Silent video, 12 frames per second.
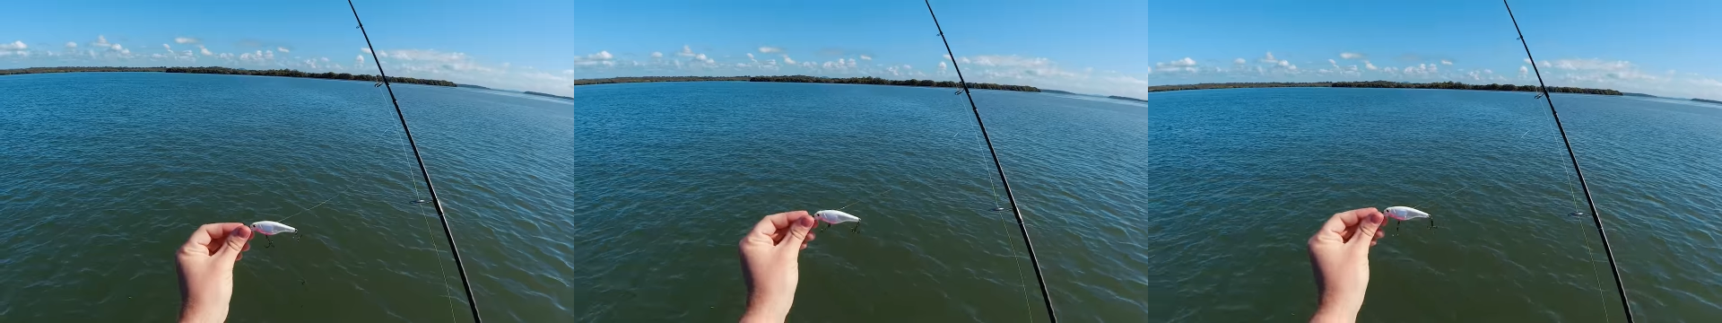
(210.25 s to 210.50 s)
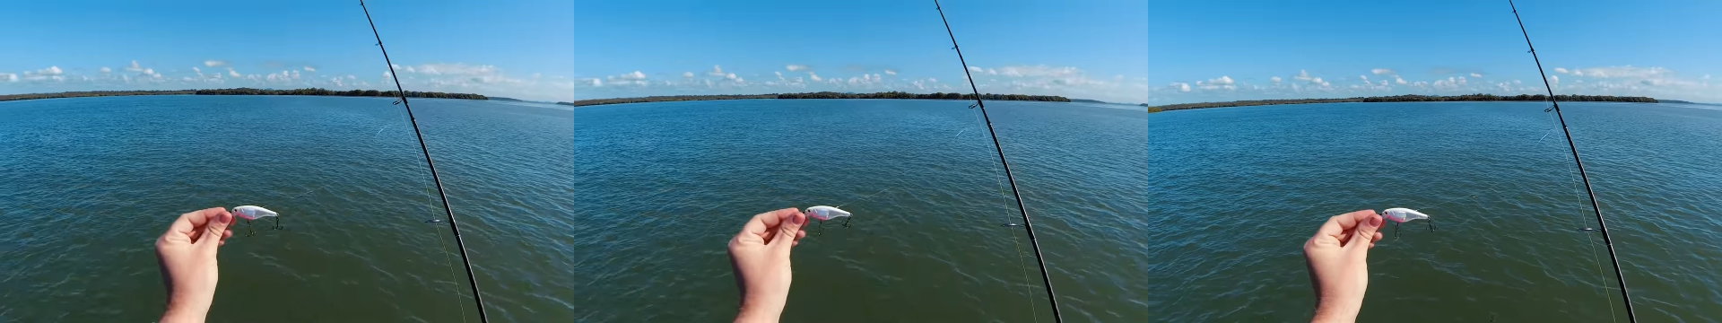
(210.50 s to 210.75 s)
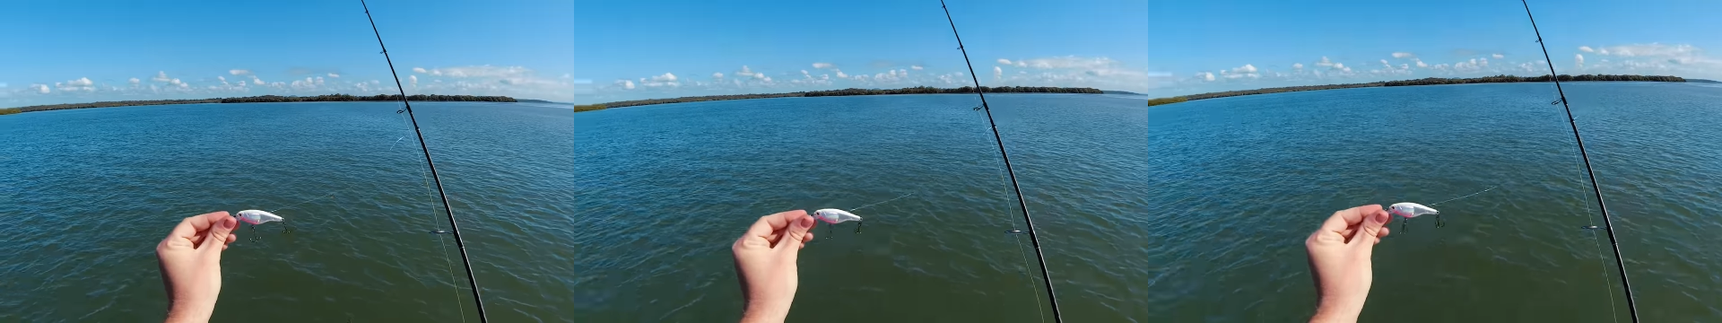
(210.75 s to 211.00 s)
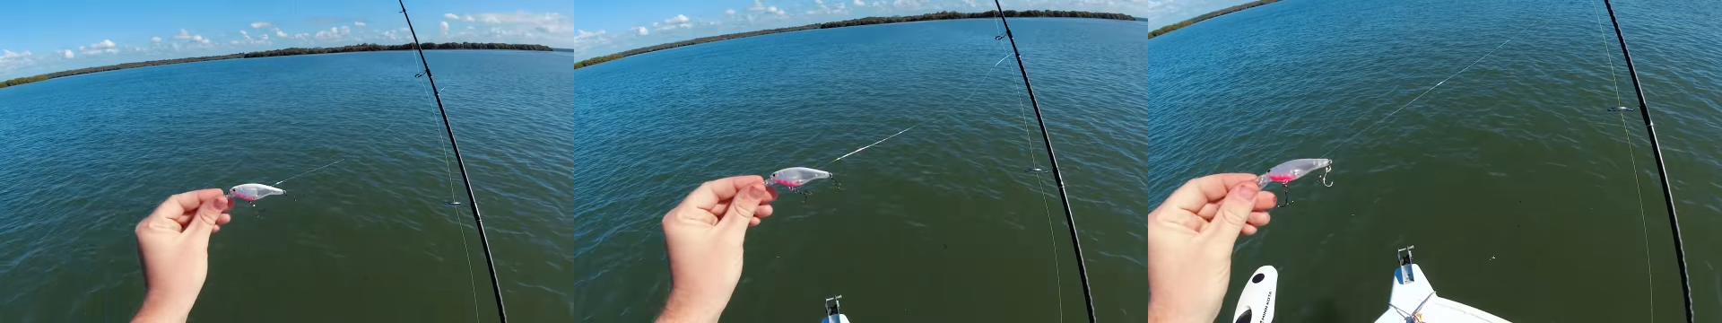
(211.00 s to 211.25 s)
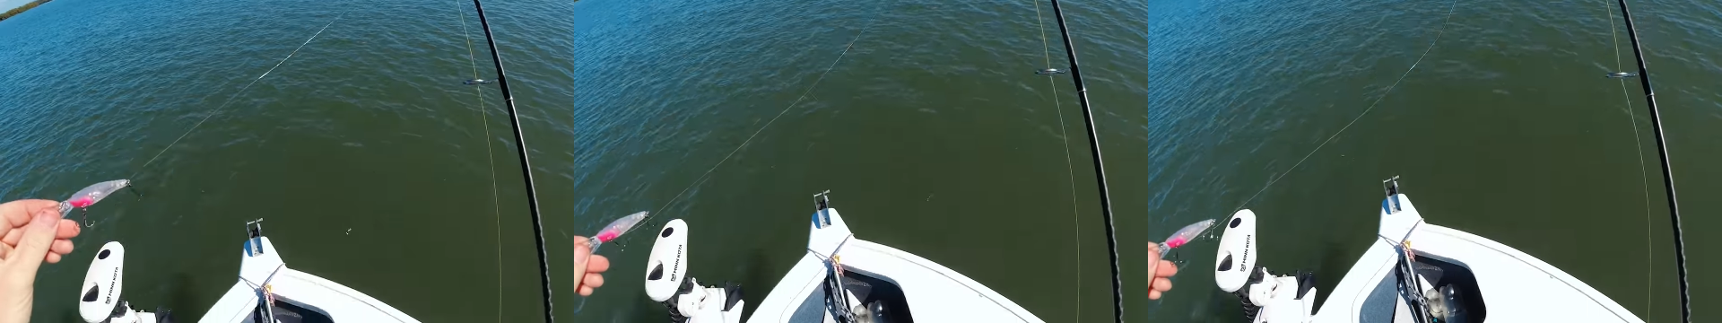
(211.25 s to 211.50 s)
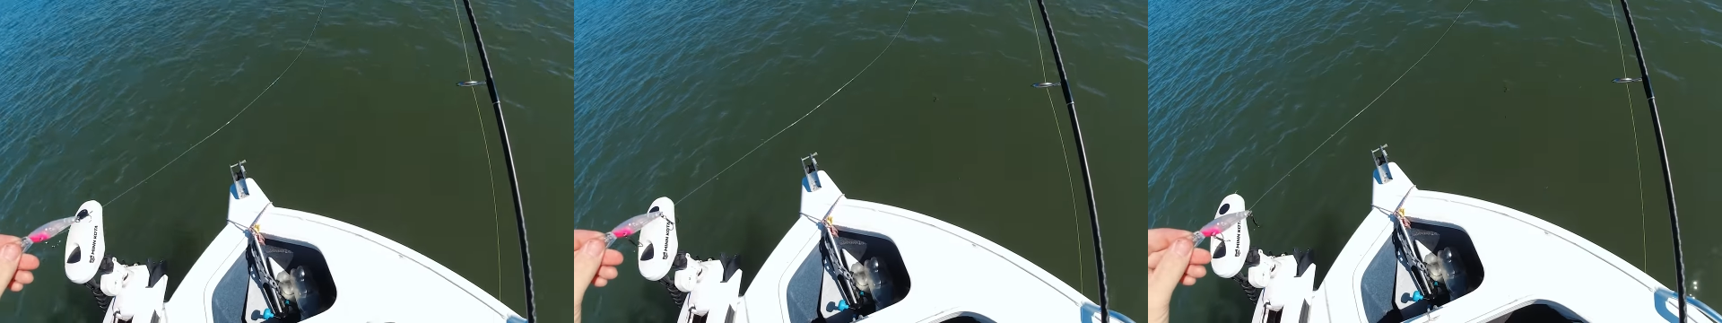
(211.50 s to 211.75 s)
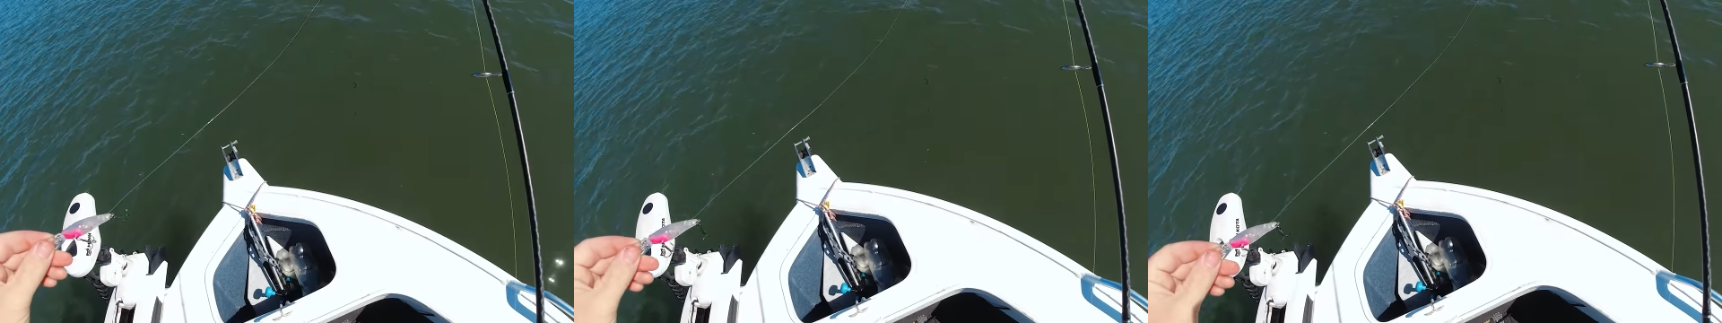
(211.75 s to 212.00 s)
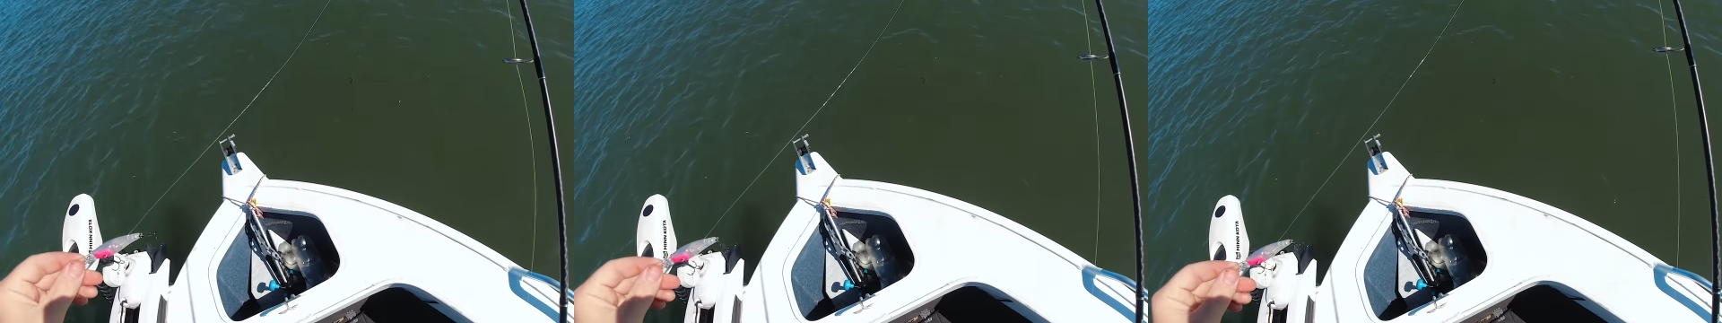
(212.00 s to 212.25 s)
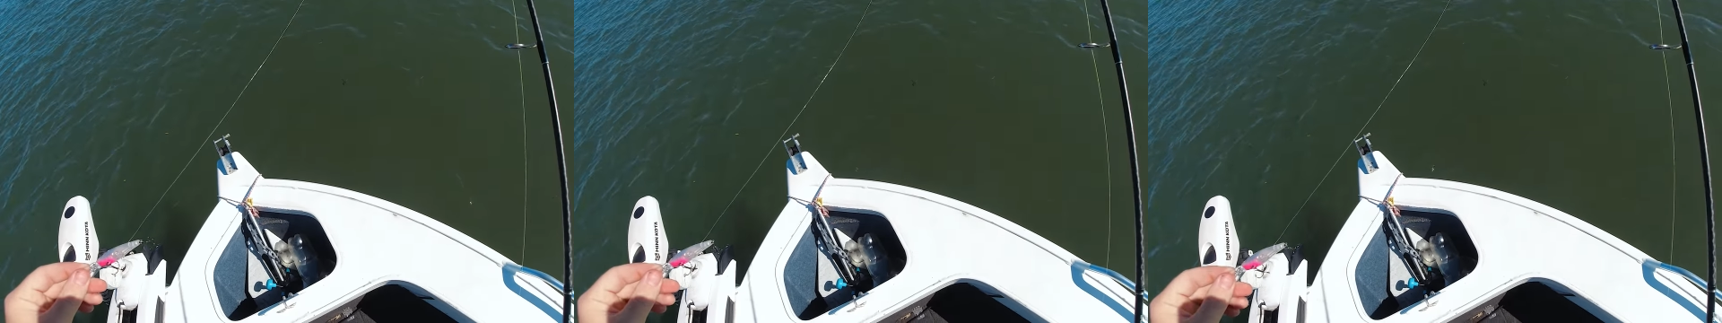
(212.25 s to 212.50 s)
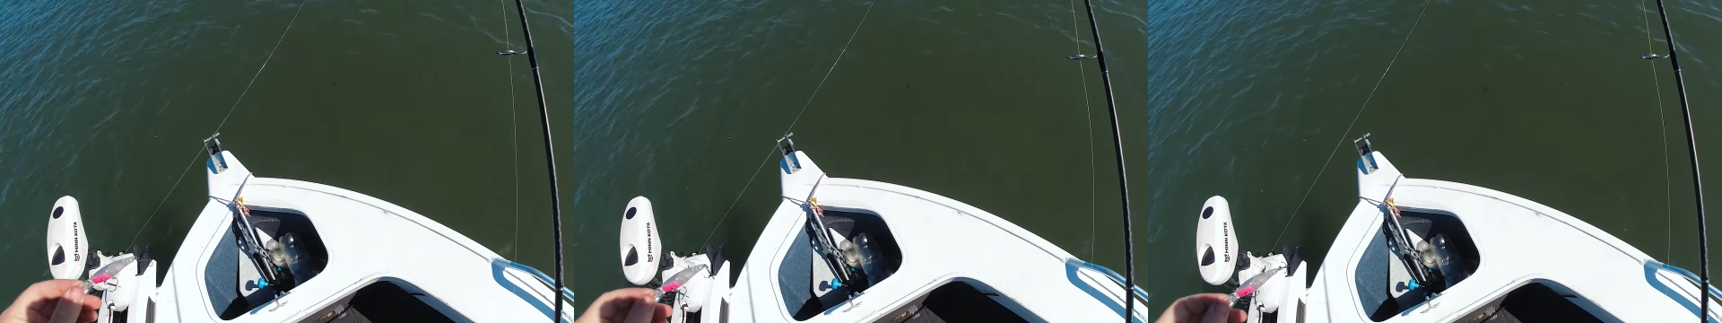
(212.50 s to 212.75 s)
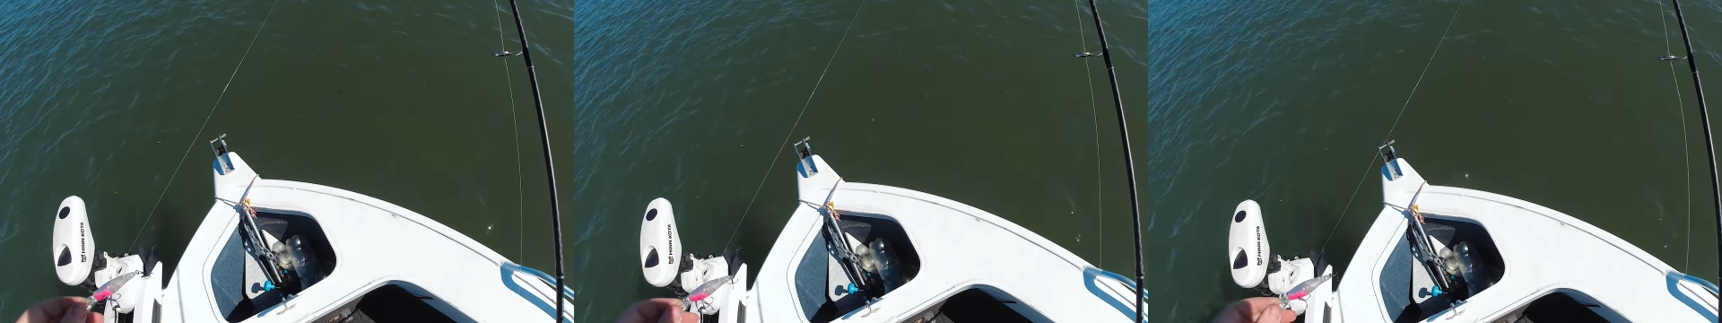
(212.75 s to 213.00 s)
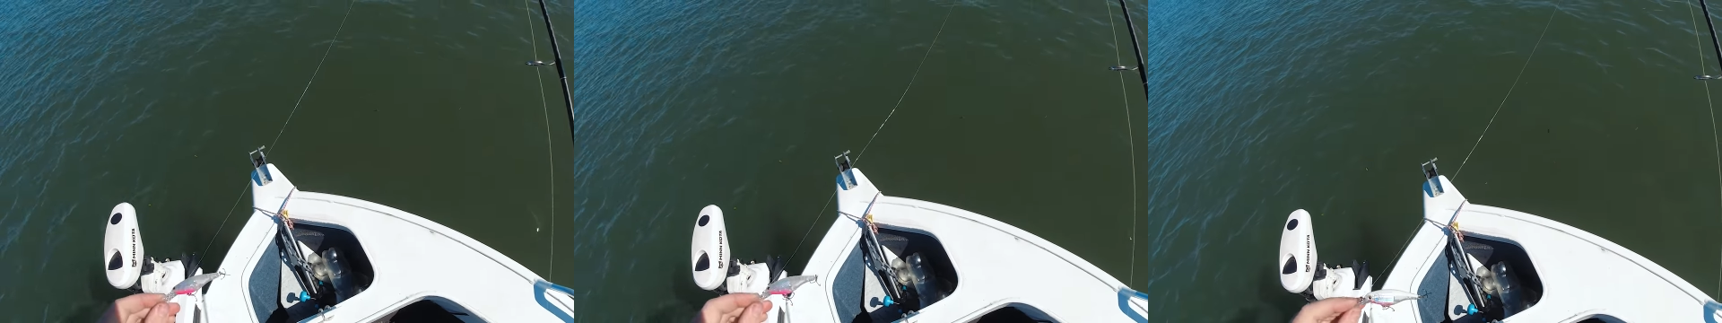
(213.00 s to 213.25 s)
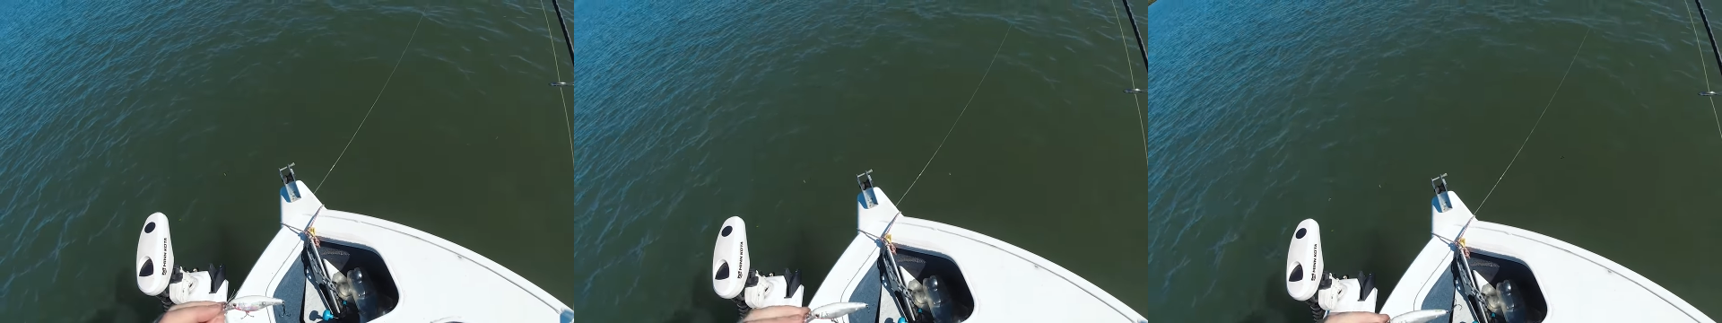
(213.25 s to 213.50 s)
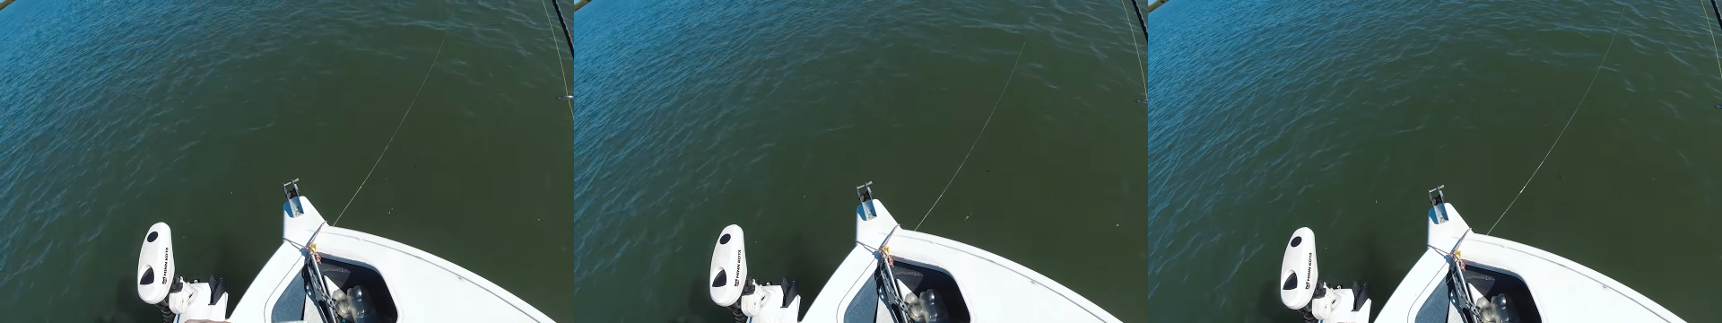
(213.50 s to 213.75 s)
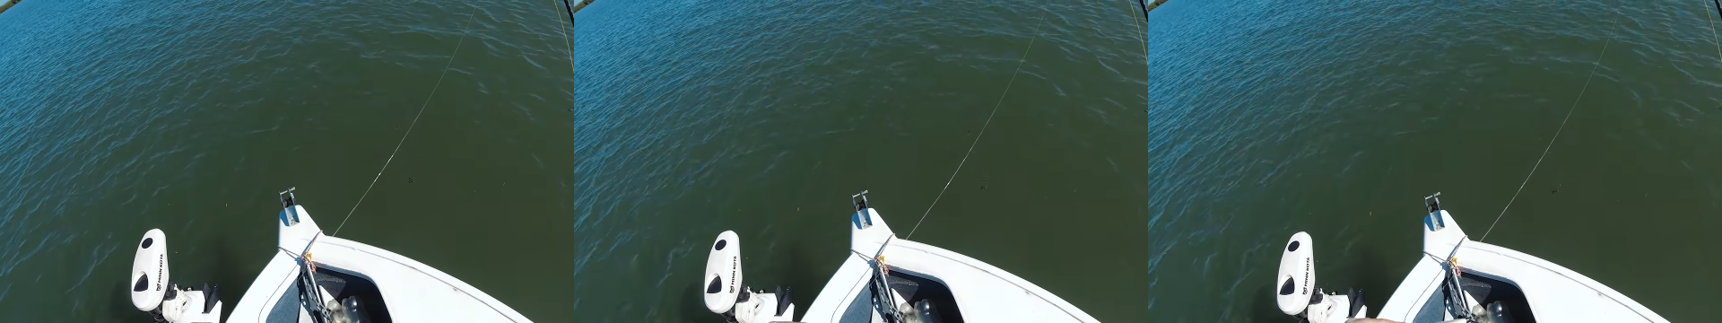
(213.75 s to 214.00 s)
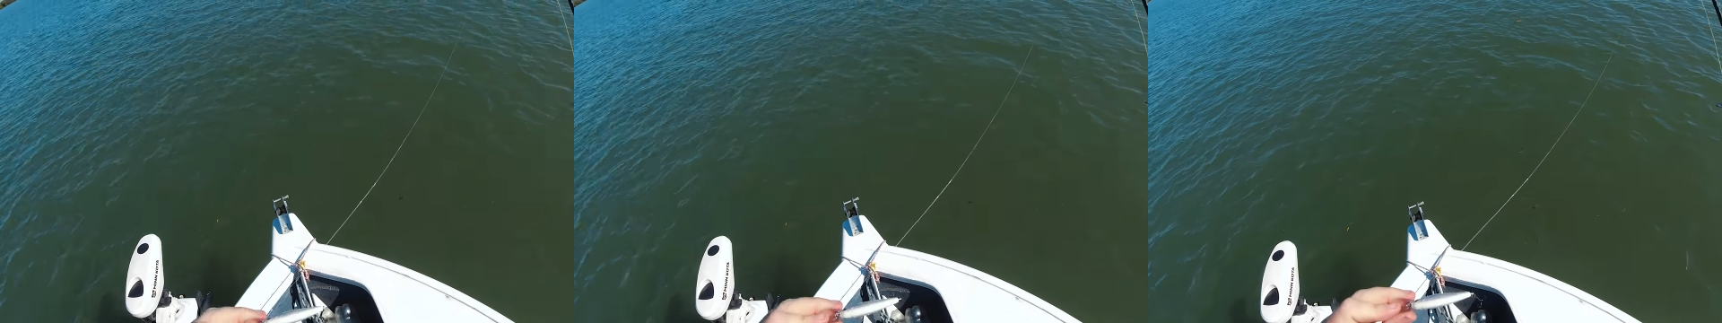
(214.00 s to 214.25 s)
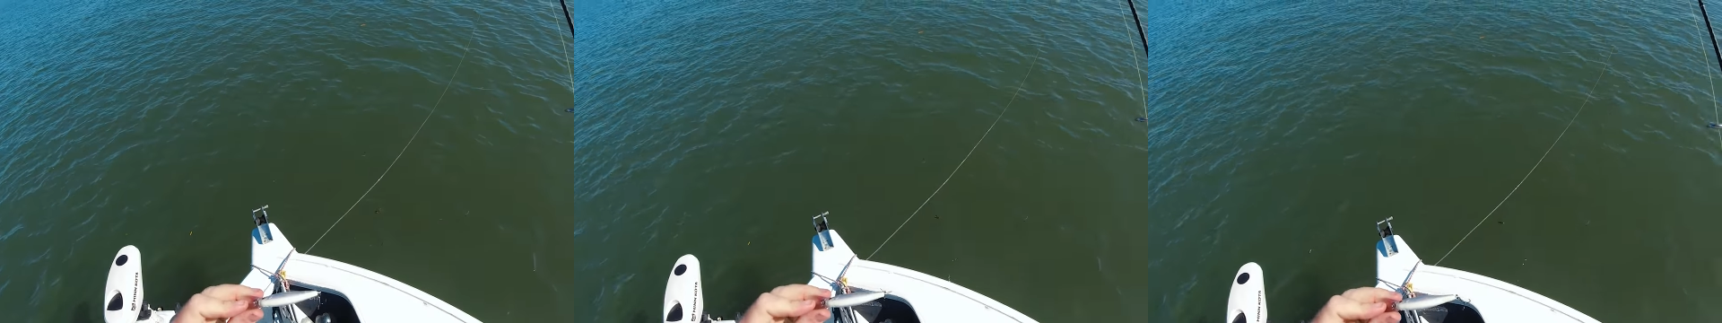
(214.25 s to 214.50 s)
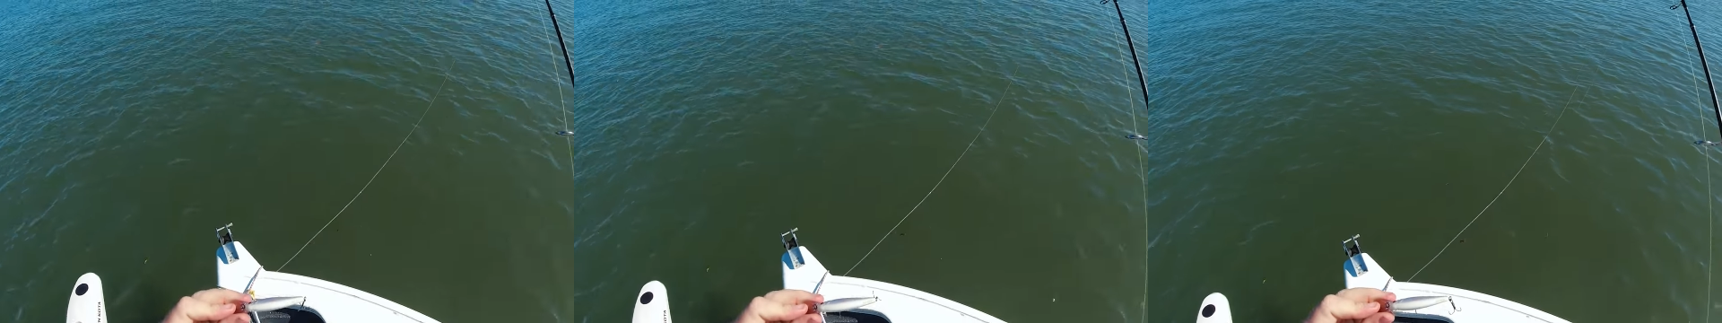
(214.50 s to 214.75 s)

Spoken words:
Nobody's mouth can be seen.